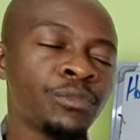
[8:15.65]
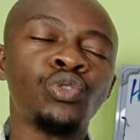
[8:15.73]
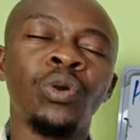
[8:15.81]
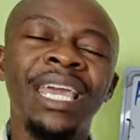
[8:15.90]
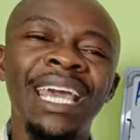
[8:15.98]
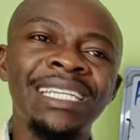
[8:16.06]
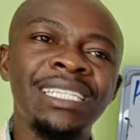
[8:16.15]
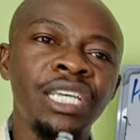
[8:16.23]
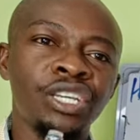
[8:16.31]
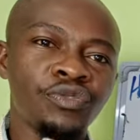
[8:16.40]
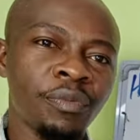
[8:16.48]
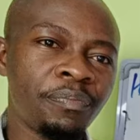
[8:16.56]
So get
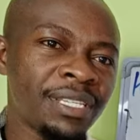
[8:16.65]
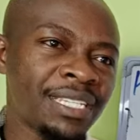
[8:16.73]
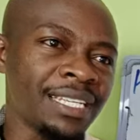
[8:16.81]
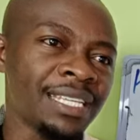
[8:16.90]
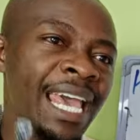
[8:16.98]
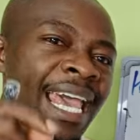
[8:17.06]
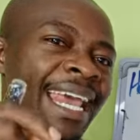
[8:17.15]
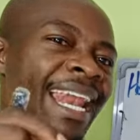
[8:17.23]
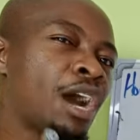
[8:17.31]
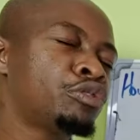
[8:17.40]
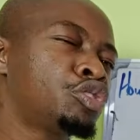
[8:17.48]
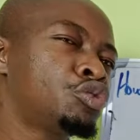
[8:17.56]
into a business.
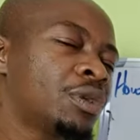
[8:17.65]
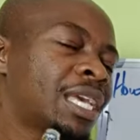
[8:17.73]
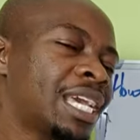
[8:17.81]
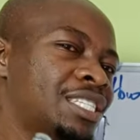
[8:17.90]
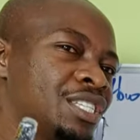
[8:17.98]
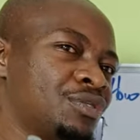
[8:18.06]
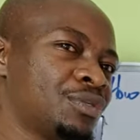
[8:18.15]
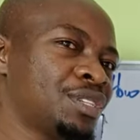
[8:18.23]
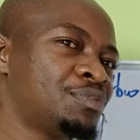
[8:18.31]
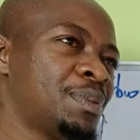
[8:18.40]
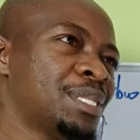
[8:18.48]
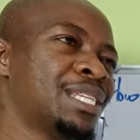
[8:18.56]
And how do you get into
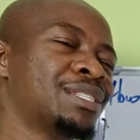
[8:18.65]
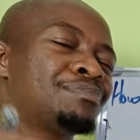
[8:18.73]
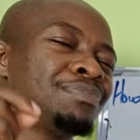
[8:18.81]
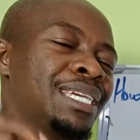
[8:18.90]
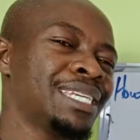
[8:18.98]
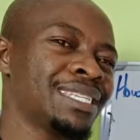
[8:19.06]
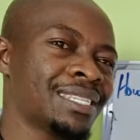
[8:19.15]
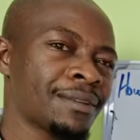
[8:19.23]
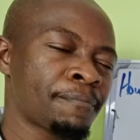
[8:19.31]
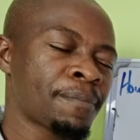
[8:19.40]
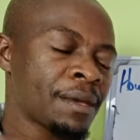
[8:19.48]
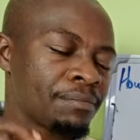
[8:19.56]
this business? Please,
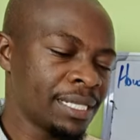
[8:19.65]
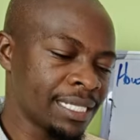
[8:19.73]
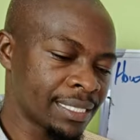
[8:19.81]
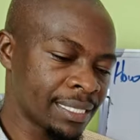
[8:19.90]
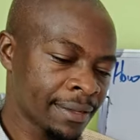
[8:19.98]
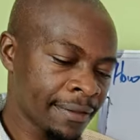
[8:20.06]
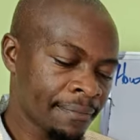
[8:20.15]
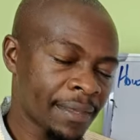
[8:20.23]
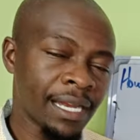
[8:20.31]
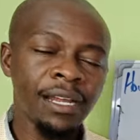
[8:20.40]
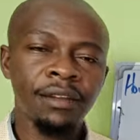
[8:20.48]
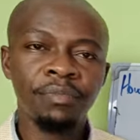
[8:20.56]
please.
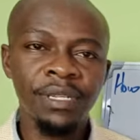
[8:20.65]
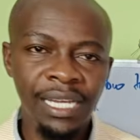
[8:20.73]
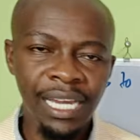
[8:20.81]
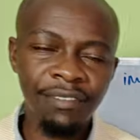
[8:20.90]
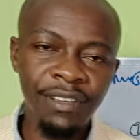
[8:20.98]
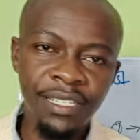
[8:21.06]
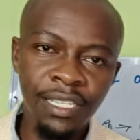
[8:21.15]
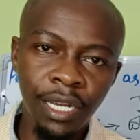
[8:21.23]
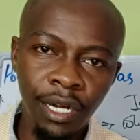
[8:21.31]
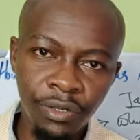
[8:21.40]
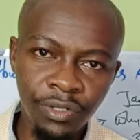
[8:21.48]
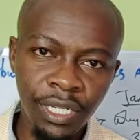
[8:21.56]
And I repeat, I can't even say
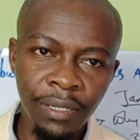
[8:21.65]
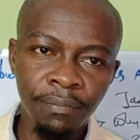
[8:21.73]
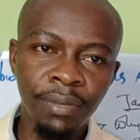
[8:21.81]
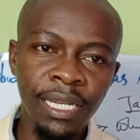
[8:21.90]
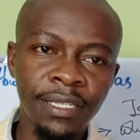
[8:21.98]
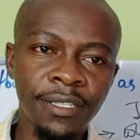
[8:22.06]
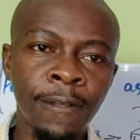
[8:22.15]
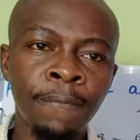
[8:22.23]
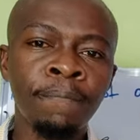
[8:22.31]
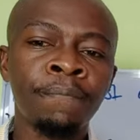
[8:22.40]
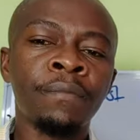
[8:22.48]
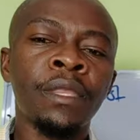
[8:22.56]
closely, please,
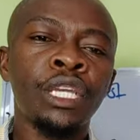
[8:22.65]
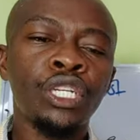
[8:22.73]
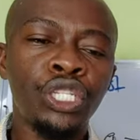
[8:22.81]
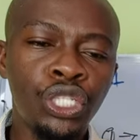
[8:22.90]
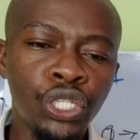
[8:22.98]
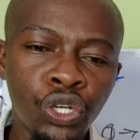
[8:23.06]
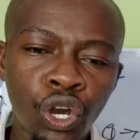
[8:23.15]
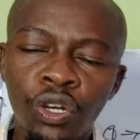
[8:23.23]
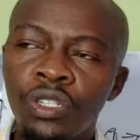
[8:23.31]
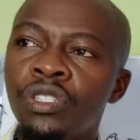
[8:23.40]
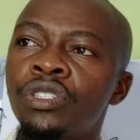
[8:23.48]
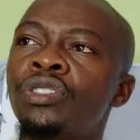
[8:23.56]
do
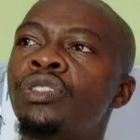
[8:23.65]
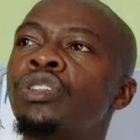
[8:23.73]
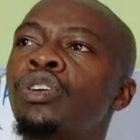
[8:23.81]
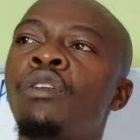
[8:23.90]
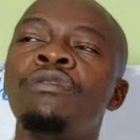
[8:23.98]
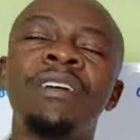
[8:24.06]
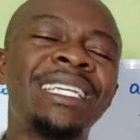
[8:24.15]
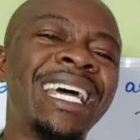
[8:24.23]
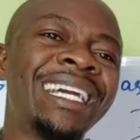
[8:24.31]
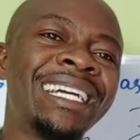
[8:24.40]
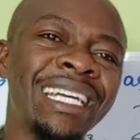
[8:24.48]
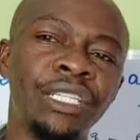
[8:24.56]
not over
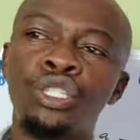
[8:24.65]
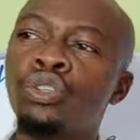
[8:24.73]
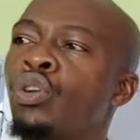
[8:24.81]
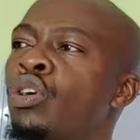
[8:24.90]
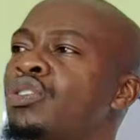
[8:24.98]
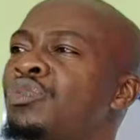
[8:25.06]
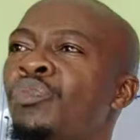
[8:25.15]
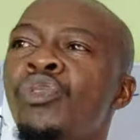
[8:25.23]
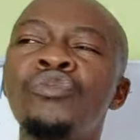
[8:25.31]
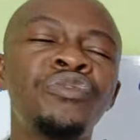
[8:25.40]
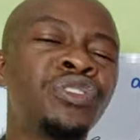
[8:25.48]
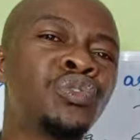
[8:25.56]
digress. Do not
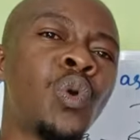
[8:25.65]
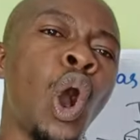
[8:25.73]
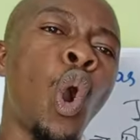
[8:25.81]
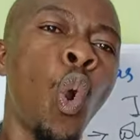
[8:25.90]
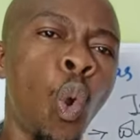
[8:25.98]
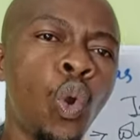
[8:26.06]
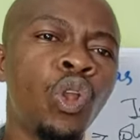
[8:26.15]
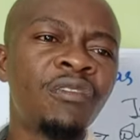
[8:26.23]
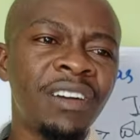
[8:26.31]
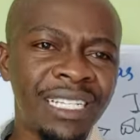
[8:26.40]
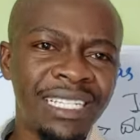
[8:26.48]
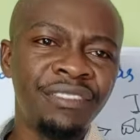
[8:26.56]
move into a whole
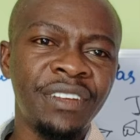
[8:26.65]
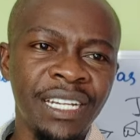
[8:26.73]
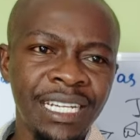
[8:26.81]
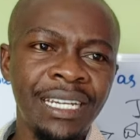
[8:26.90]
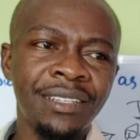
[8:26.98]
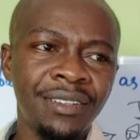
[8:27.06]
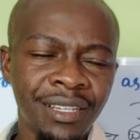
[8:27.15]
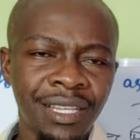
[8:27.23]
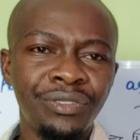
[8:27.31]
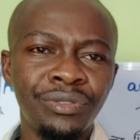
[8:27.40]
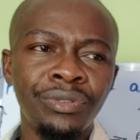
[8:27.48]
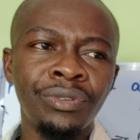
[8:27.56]
of a different industry
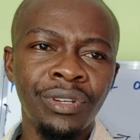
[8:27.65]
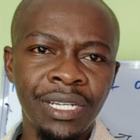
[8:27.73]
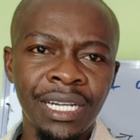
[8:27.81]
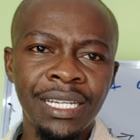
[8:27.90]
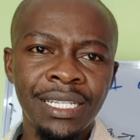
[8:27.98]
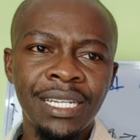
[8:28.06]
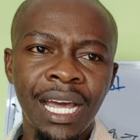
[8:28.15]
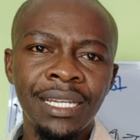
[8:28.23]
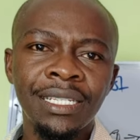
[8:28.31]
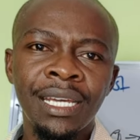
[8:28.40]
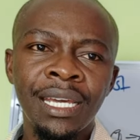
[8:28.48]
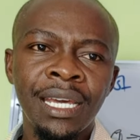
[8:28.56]
that you do not understand.
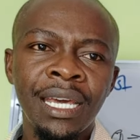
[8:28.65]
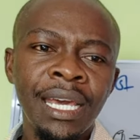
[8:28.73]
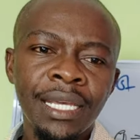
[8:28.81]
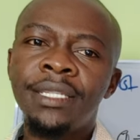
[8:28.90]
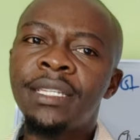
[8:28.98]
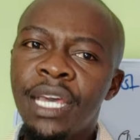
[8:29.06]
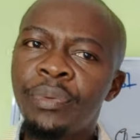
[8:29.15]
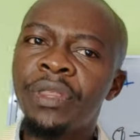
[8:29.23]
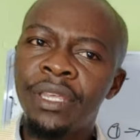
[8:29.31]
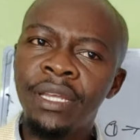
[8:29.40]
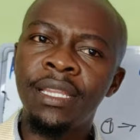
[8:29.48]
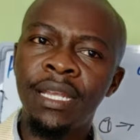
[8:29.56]
Stay
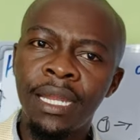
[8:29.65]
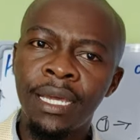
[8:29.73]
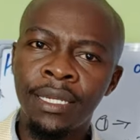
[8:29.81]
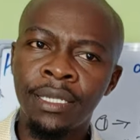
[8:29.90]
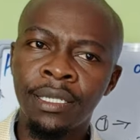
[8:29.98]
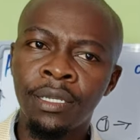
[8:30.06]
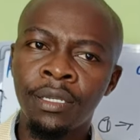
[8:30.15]
within the lane.